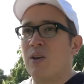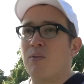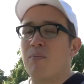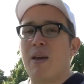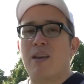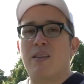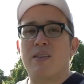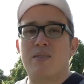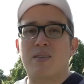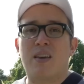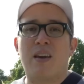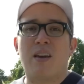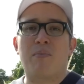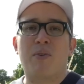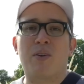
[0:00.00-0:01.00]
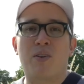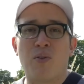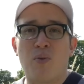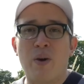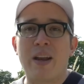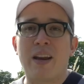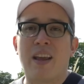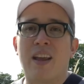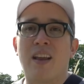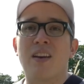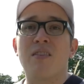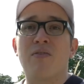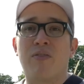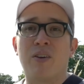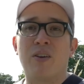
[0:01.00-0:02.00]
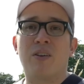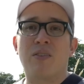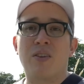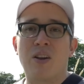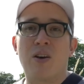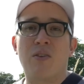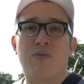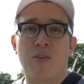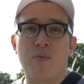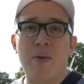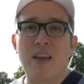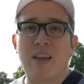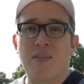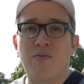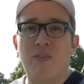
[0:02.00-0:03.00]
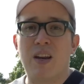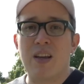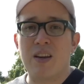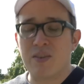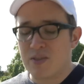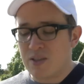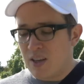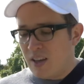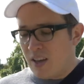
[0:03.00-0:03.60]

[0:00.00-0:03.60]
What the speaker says: could make this camera quite handy for, you know, for making videos.